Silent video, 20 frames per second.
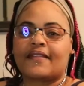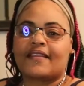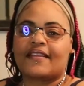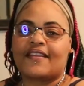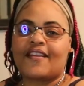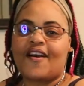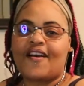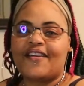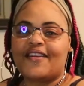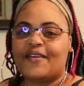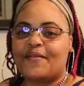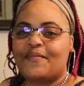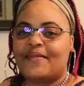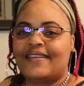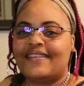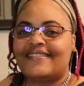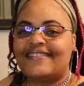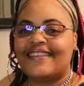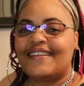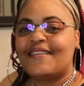y'all hear
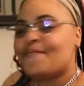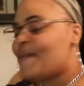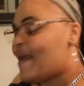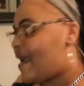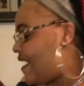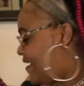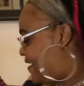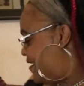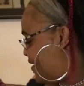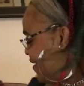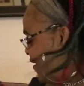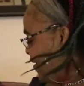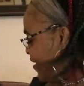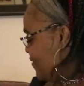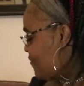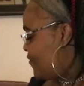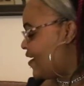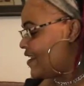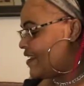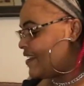Beast in the back, y'all.
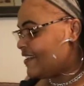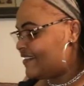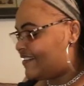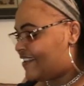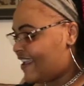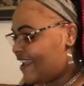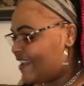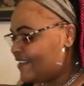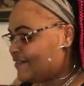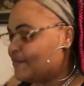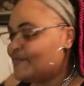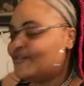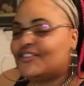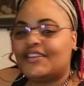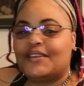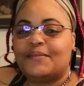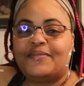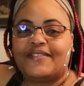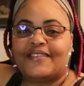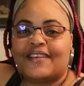He ready to tear some
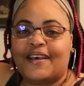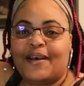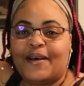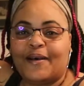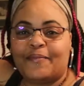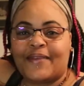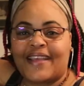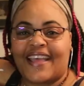chips up.